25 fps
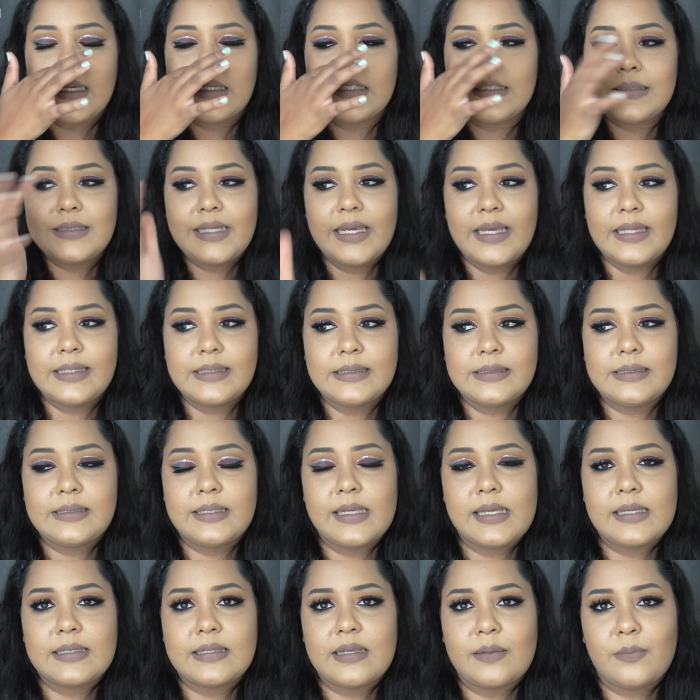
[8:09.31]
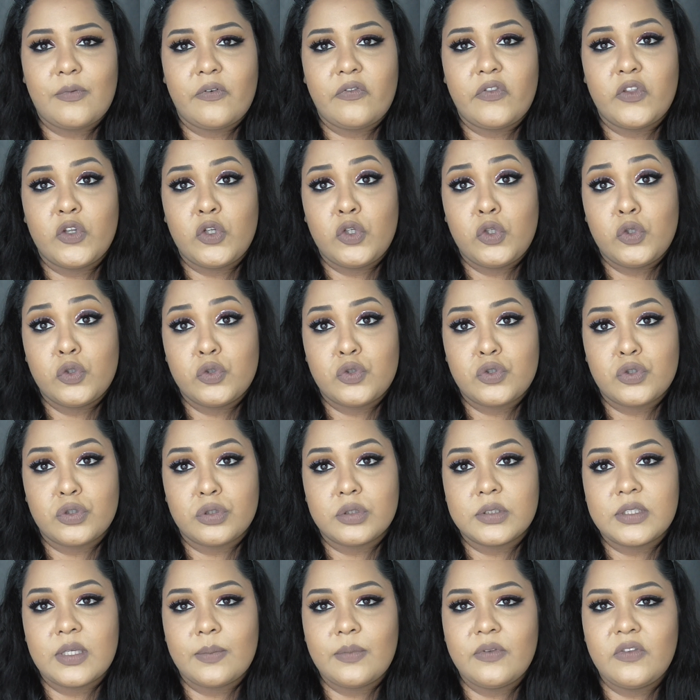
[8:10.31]
intense as some of the
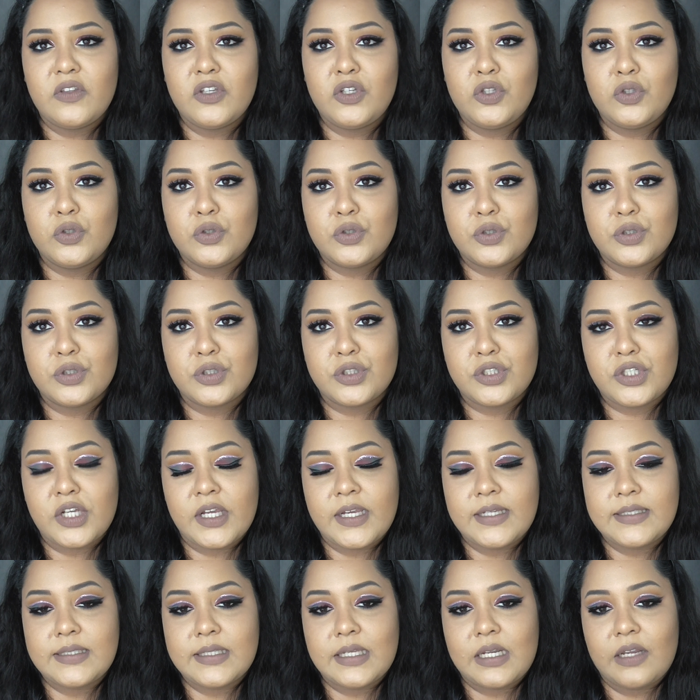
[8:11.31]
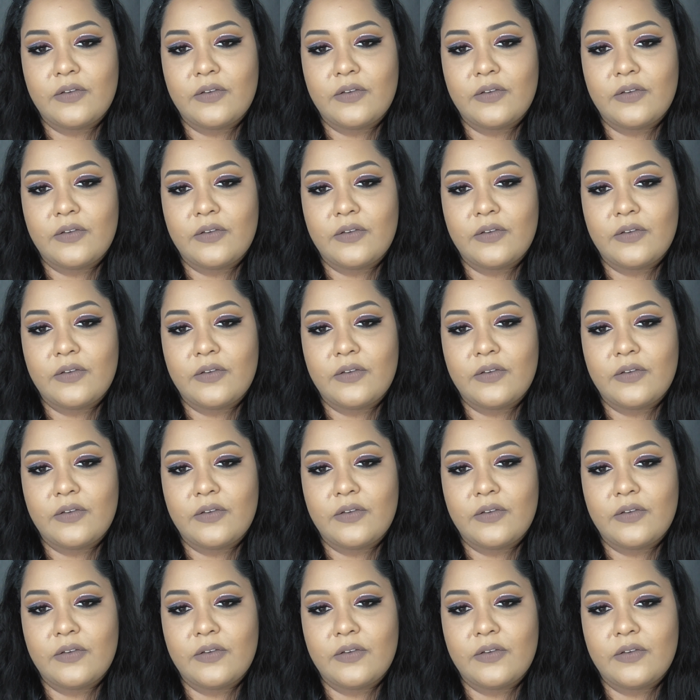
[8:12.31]
neutral shades